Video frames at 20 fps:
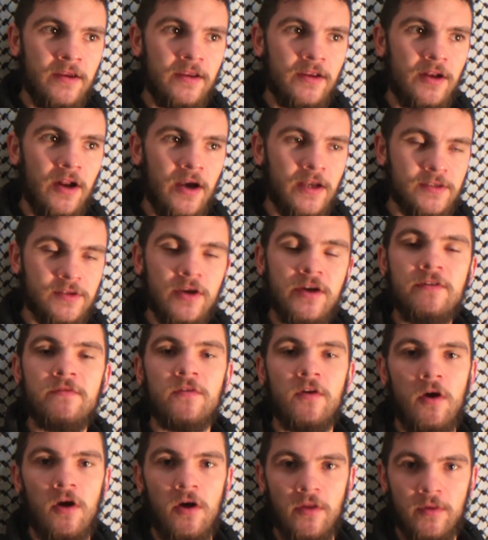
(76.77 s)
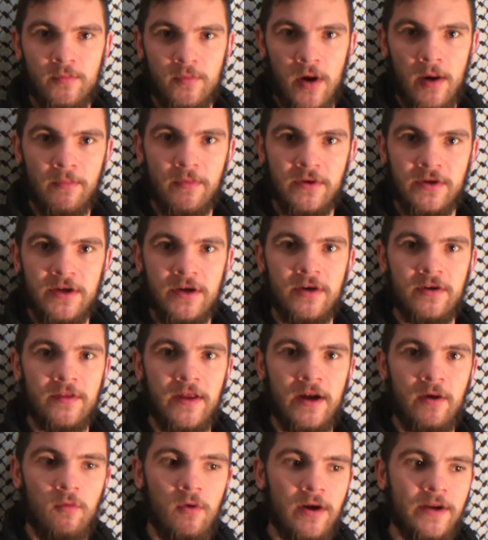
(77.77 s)
you know, I was looking for all the proper gear
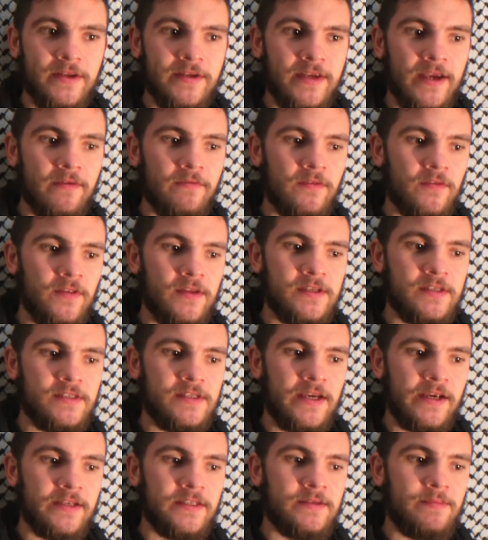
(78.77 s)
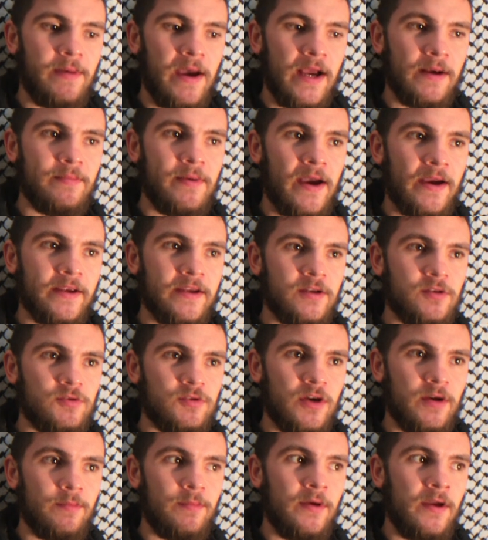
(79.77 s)
that I wanted to get for this next backpacking
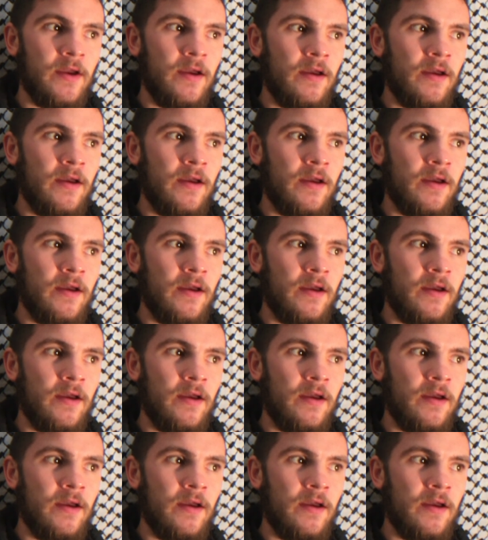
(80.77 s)
trip.